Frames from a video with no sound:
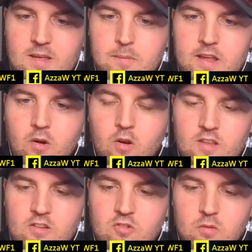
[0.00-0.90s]

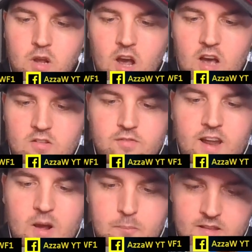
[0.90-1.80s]
P19, some cars have
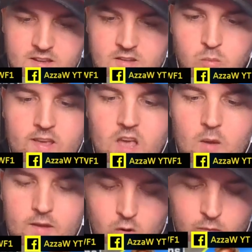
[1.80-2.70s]
now pitted. We're
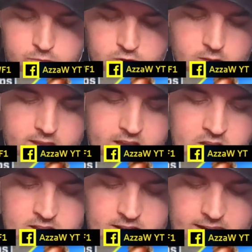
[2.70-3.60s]
going up to here,
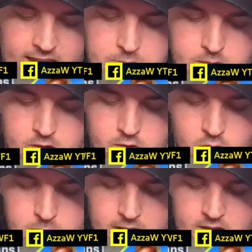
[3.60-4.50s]
lap
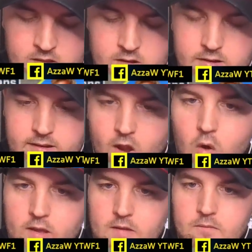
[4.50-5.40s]
number
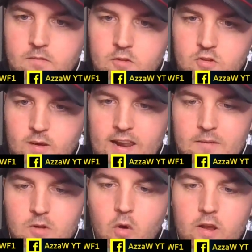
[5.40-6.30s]
9. So on
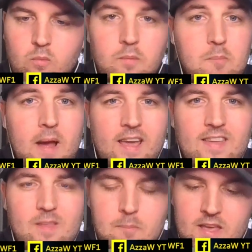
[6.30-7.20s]
lap 9, we'll be back
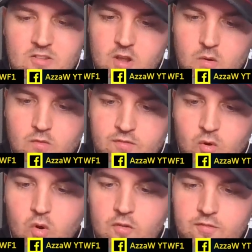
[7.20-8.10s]
in the pits though
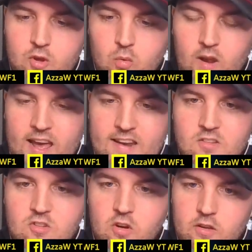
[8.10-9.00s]
for fuel
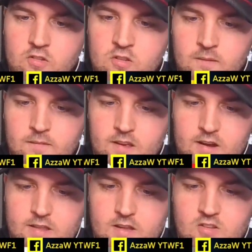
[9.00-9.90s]
and tyres.
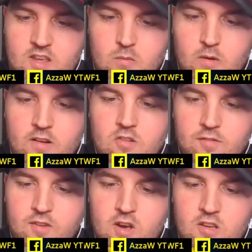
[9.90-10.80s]
And you can see we're into
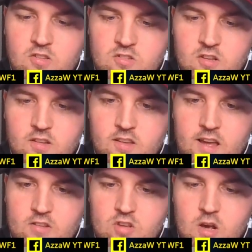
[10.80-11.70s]
first.
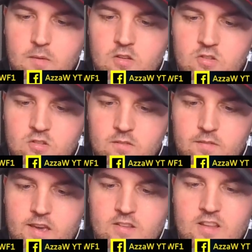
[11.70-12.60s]
And Thomas
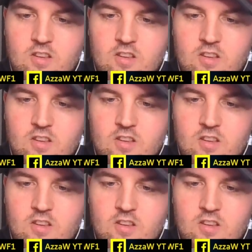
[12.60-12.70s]
is into